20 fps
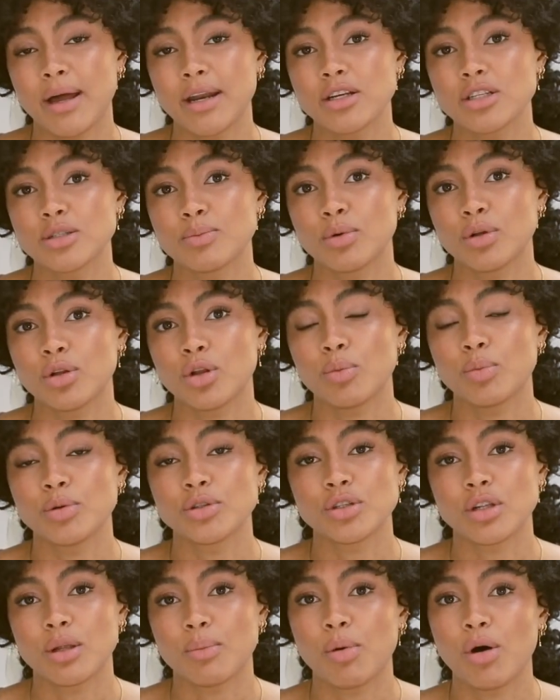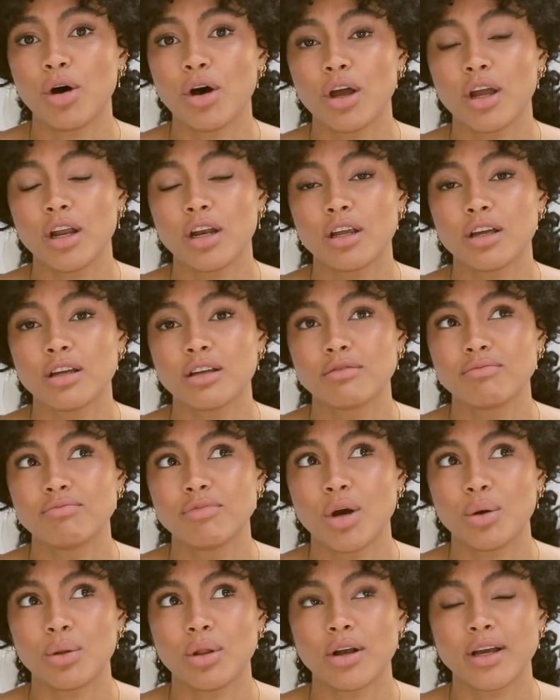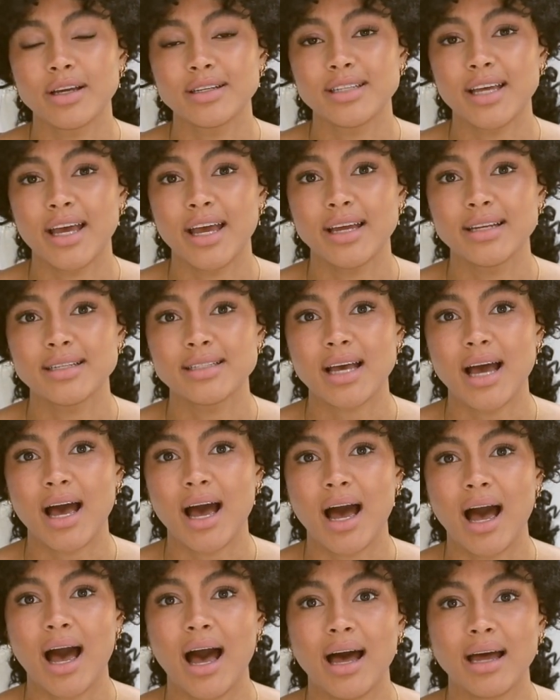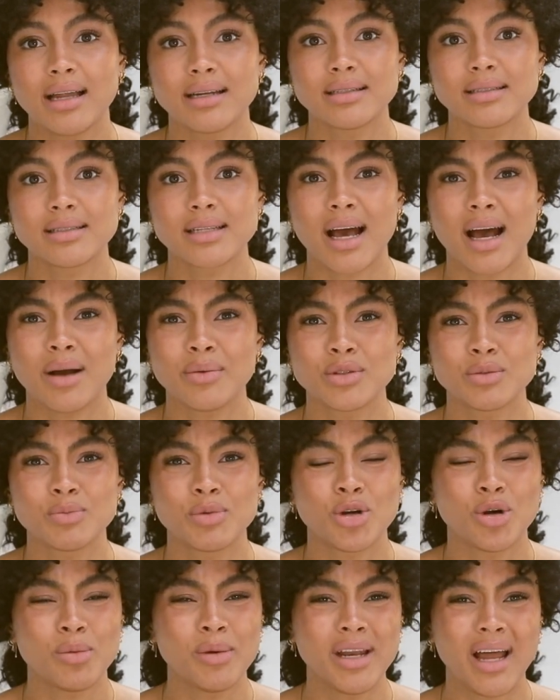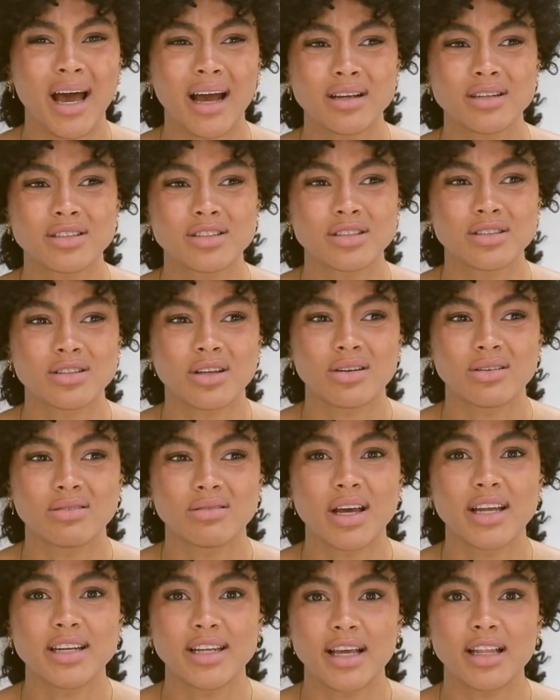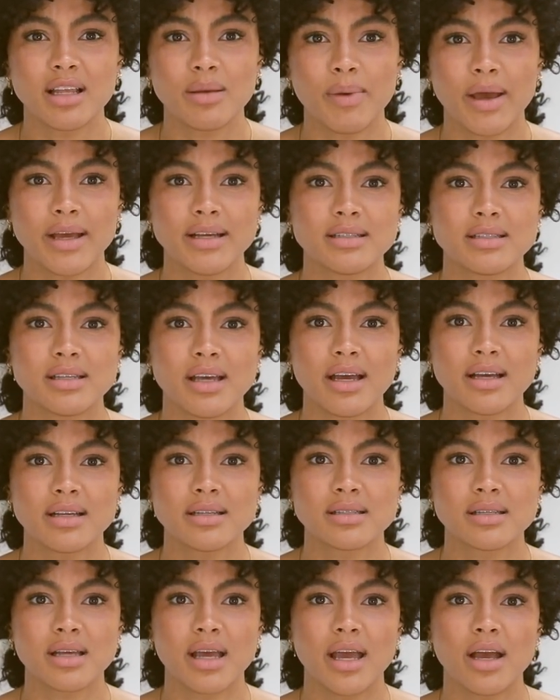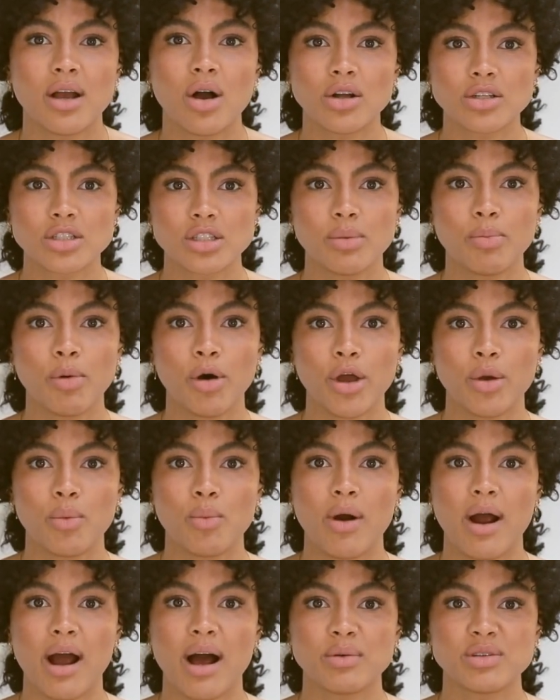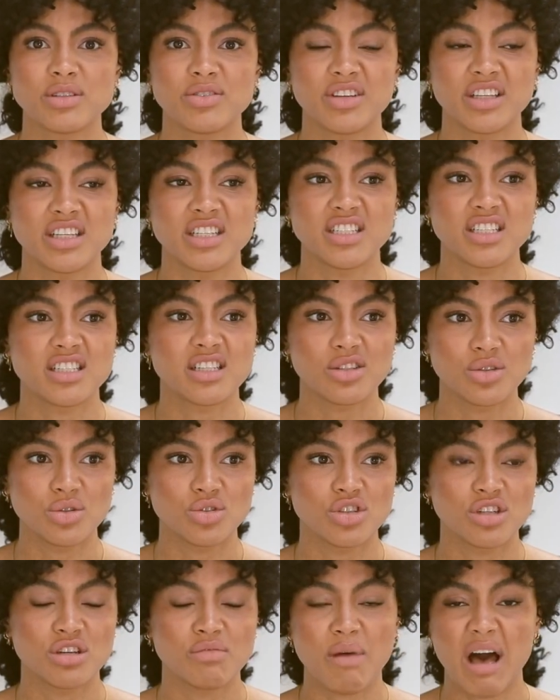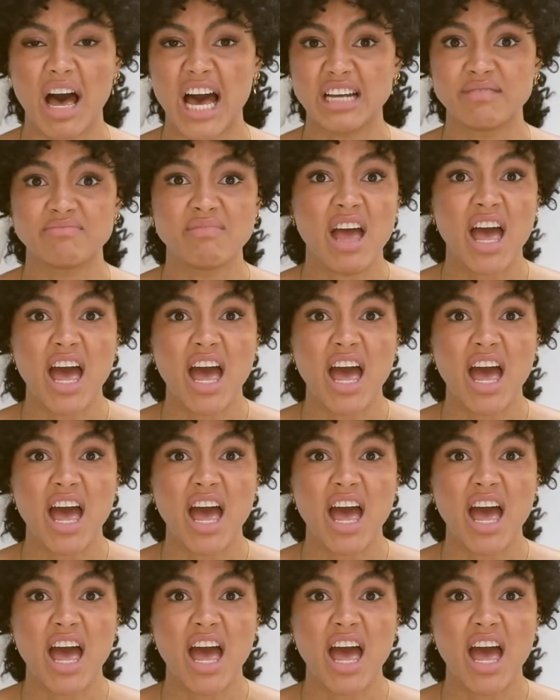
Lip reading: manageable up until a point no longer did, and I was becoming anxious on a daily basis. It got to the point where I was feeling disillusioned by